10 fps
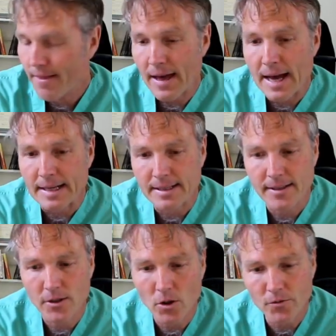that,
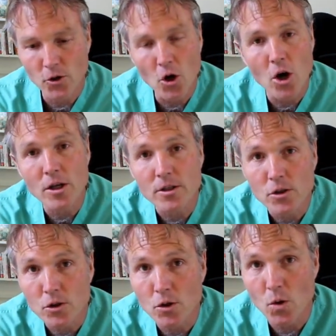you know, if your
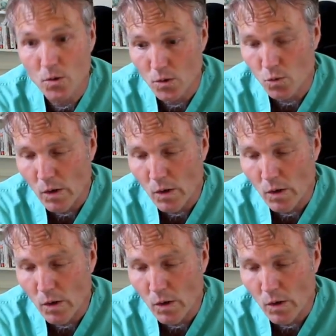dog's nose is